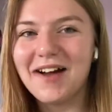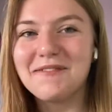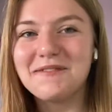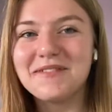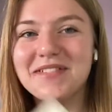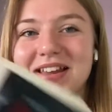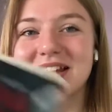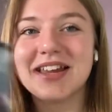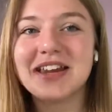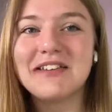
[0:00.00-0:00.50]
I'm
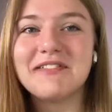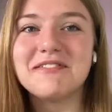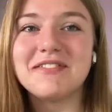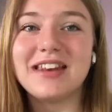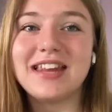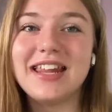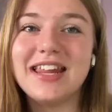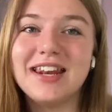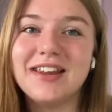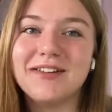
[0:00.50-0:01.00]
thinking of
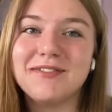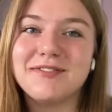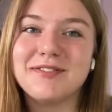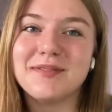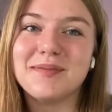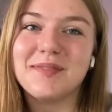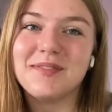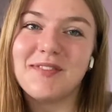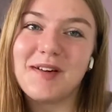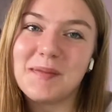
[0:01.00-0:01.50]
Nina
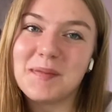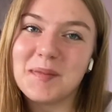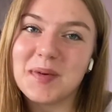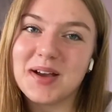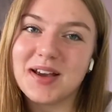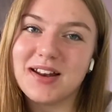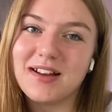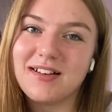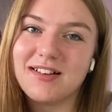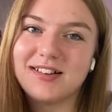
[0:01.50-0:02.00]
from
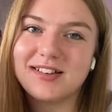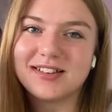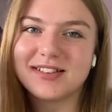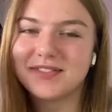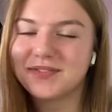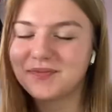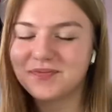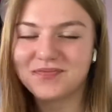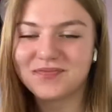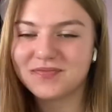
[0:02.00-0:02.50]
Vampire Diaries.
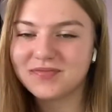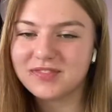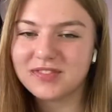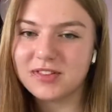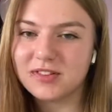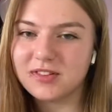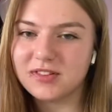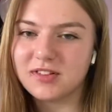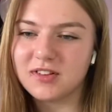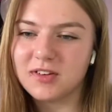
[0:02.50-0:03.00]

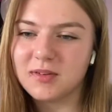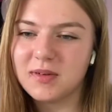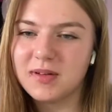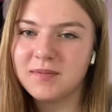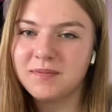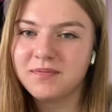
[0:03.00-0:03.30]
Just so you know